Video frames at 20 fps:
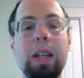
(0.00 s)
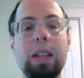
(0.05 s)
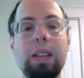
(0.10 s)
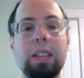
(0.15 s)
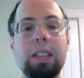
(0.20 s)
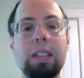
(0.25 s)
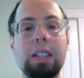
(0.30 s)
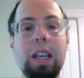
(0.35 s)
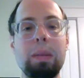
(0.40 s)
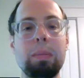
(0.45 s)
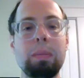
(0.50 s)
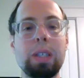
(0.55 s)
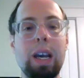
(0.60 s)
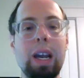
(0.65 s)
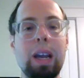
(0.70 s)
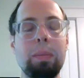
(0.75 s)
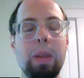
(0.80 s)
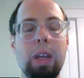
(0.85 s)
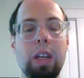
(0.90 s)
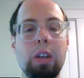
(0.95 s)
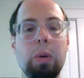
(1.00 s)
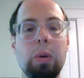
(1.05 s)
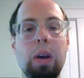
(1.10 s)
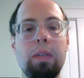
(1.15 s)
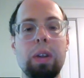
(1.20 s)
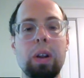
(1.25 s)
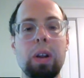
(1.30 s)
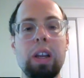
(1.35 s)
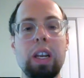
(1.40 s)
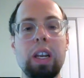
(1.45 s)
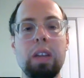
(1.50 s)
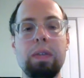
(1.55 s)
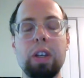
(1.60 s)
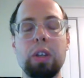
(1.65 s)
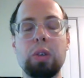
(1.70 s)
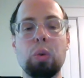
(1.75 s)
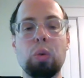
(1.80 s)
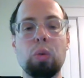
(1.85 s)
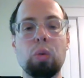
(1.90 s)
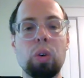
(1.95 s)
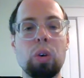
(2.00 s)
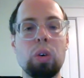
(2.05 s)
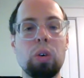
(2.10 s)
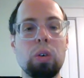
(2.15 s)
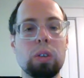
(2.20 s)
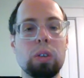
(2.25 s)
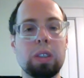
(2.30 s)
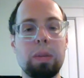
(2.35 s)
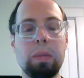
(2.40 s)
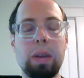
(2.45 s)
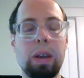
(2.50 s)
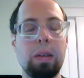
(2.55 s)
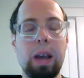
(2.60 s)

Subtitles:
But at the same time, they do have their individual roles.